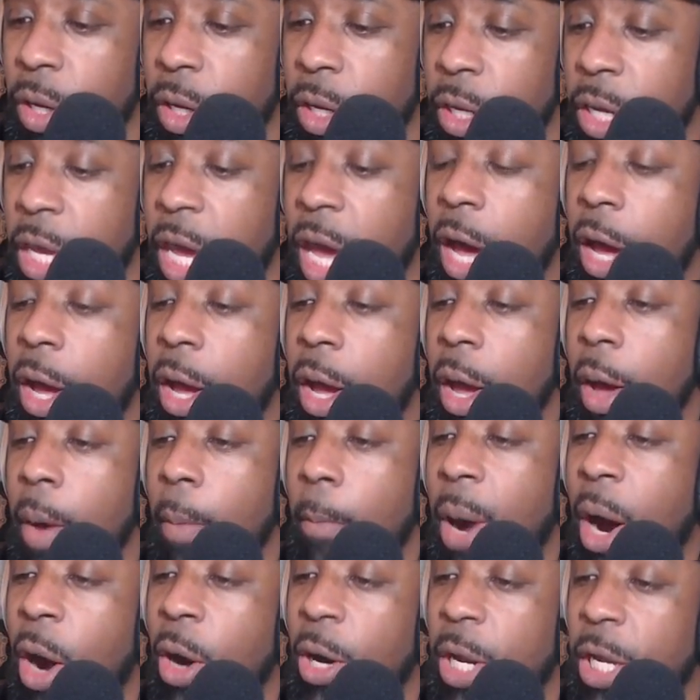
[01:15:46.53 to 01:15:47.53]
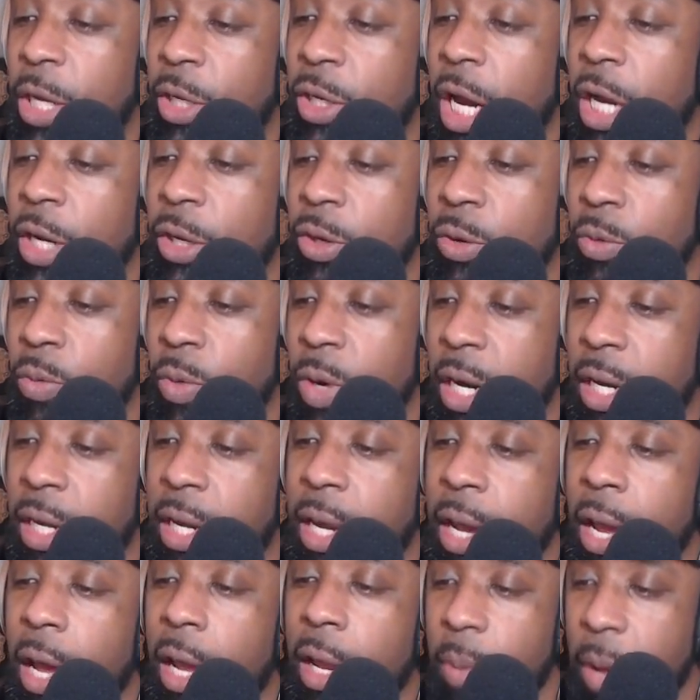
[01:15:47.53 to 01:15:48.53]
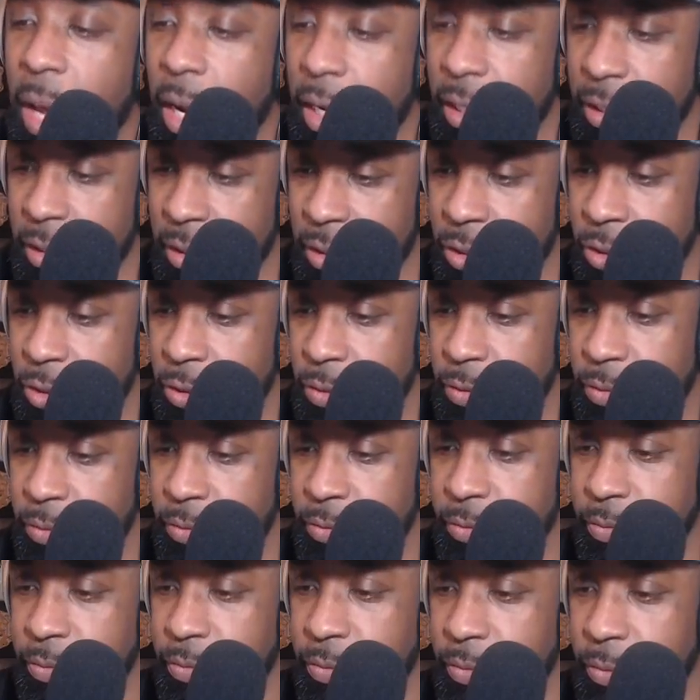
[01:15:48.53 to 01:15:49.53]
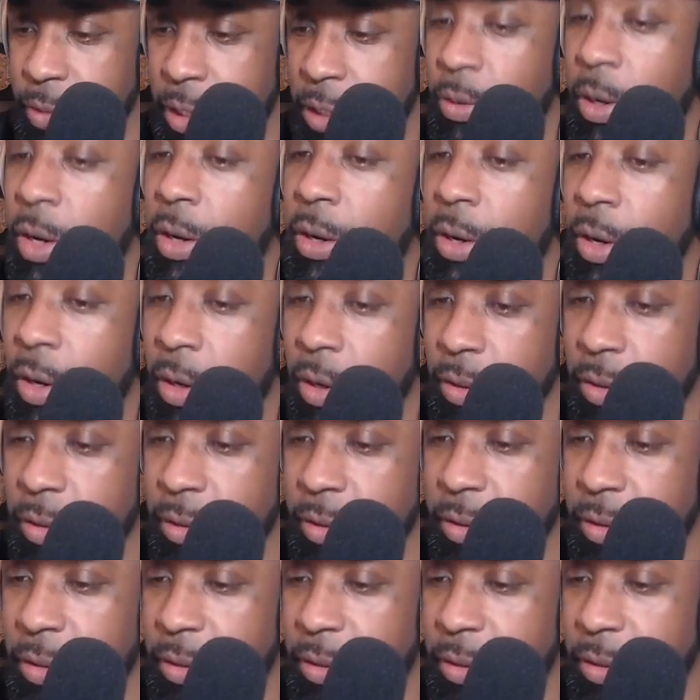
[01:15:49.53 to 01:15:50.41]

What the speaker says: Yeah, but I heard they trying to do one of the Cali Palaces too. That's what I heard.